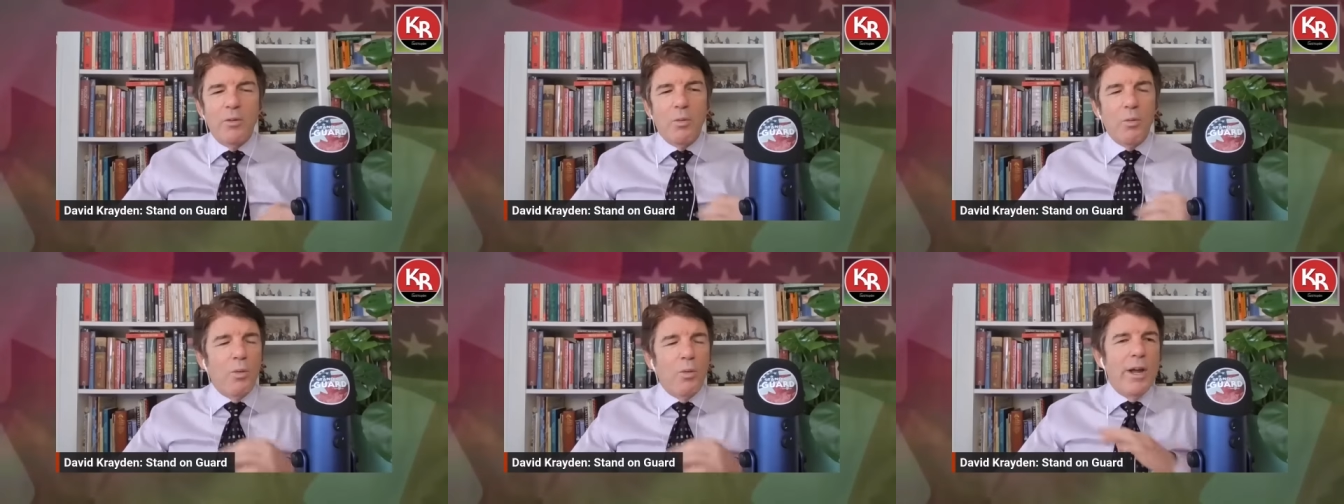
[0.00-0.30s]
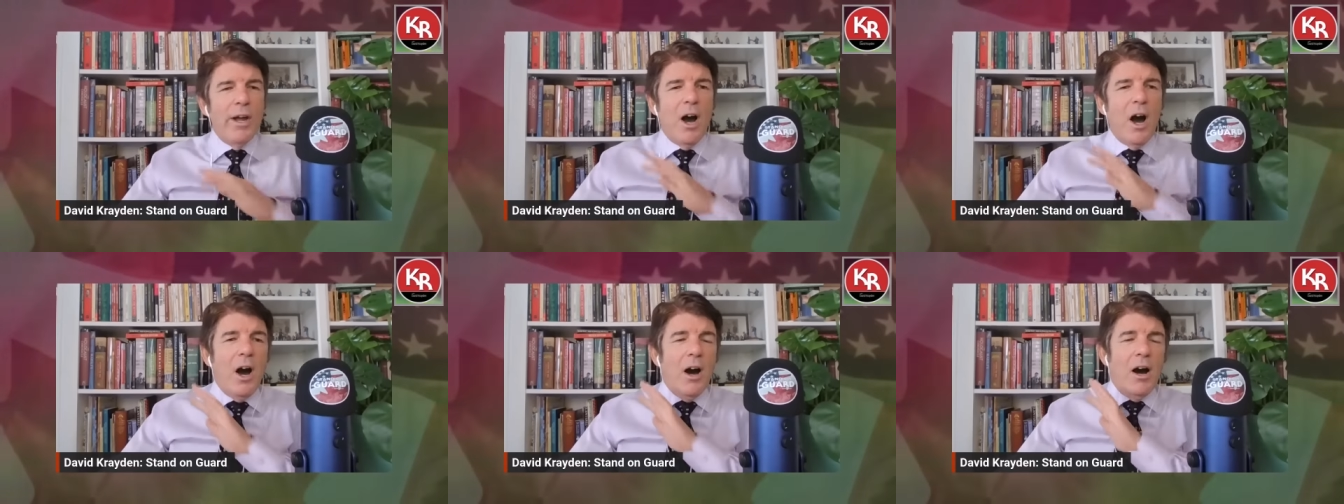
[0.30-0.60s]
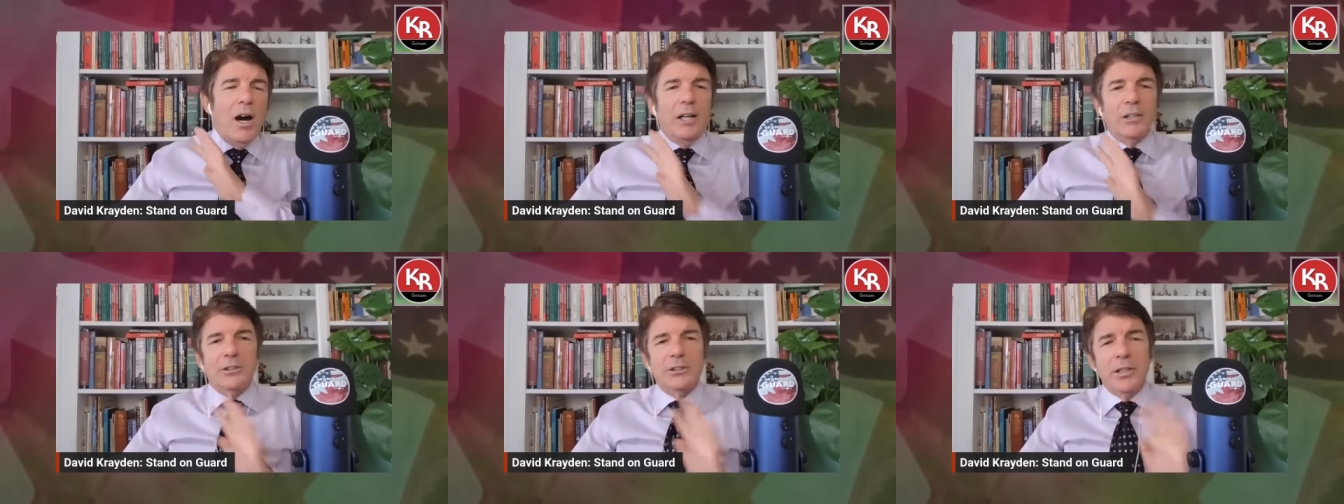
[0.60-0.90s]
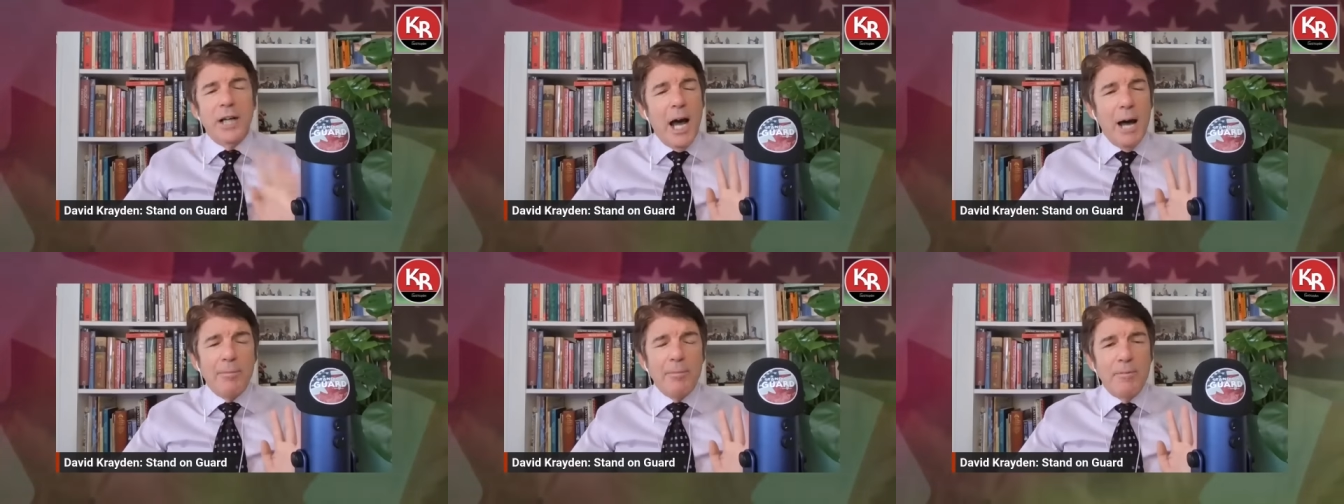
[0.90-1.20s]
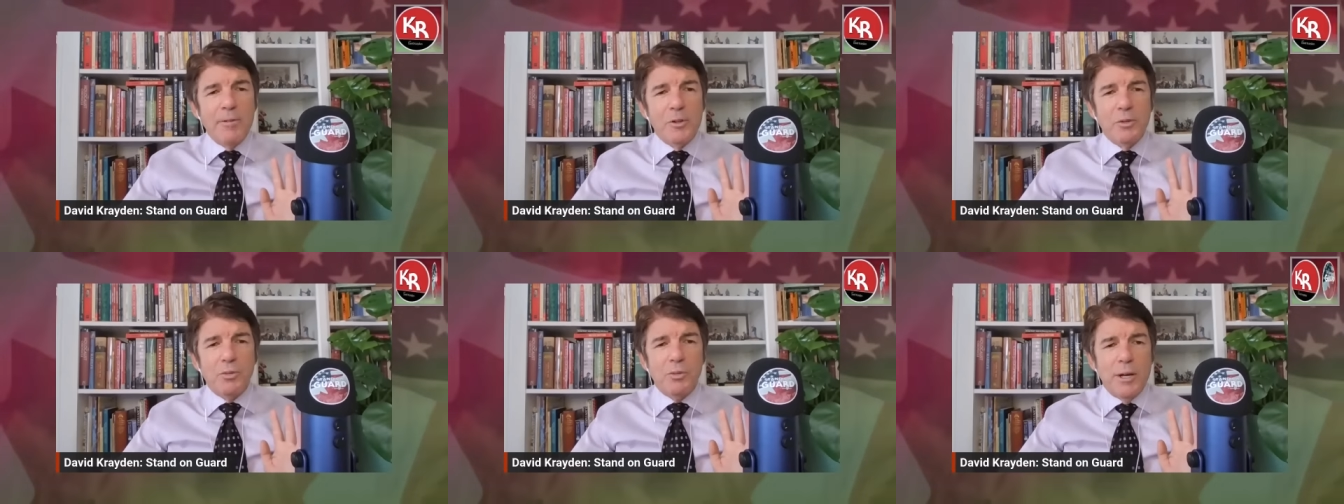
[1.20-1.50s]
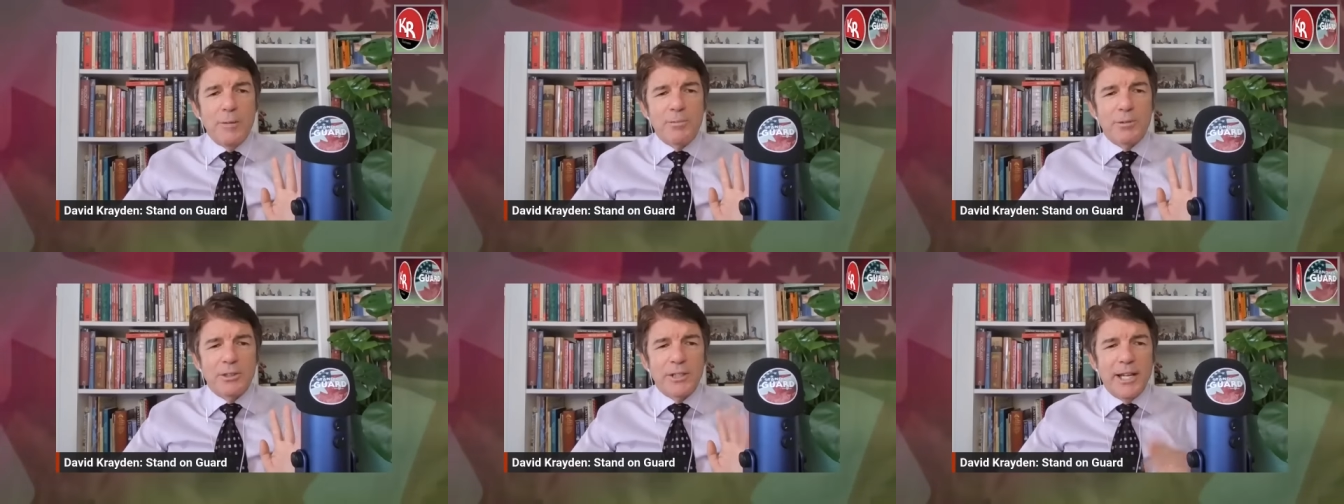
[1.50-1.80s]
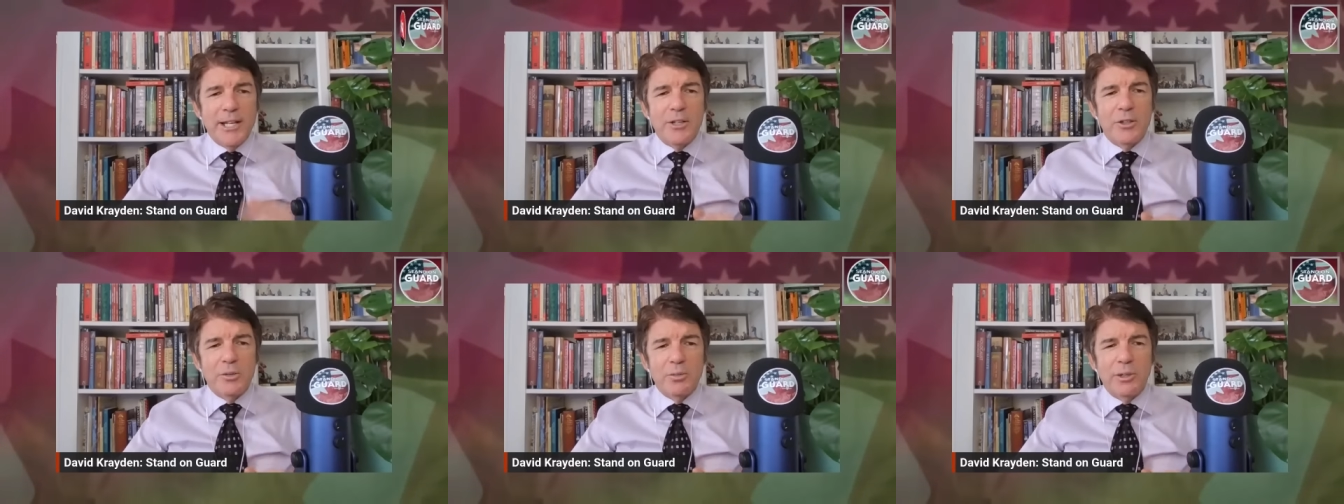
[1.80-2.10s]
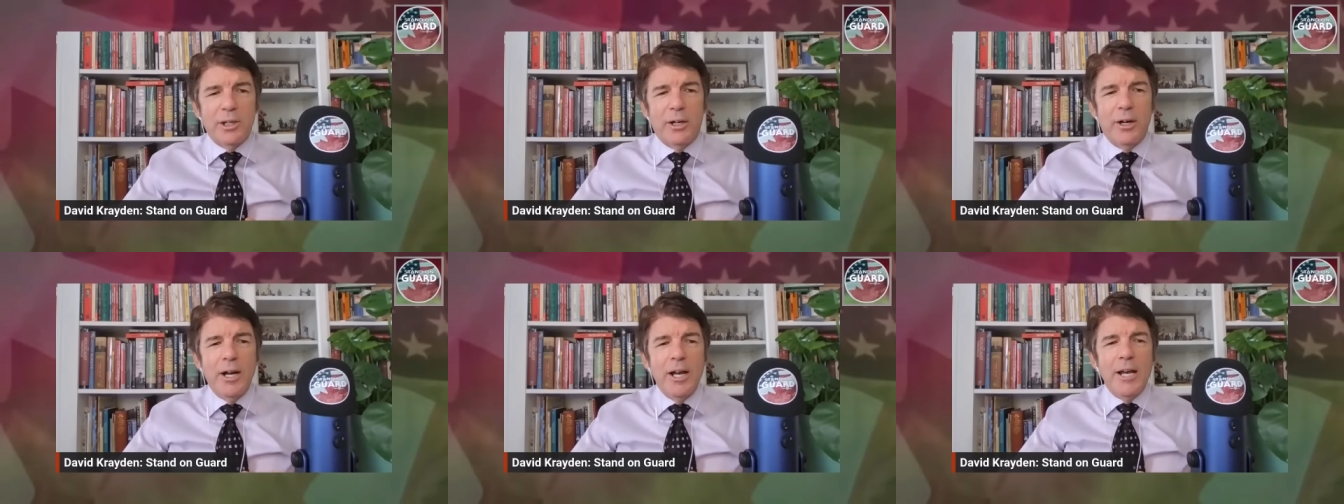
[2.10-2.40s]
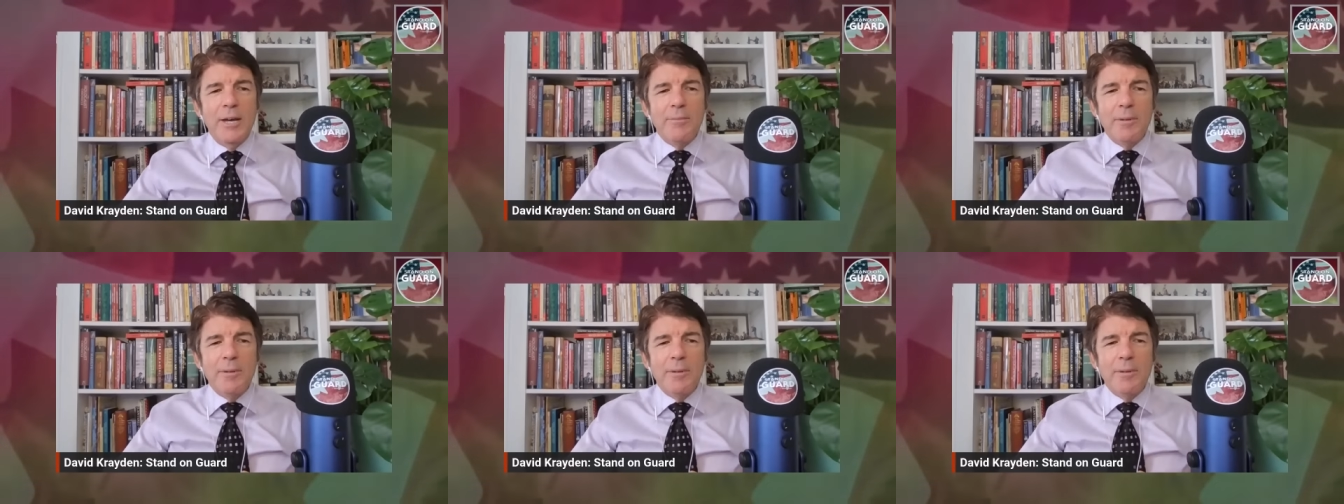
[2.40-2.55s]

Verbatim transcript: way on top of his website as well.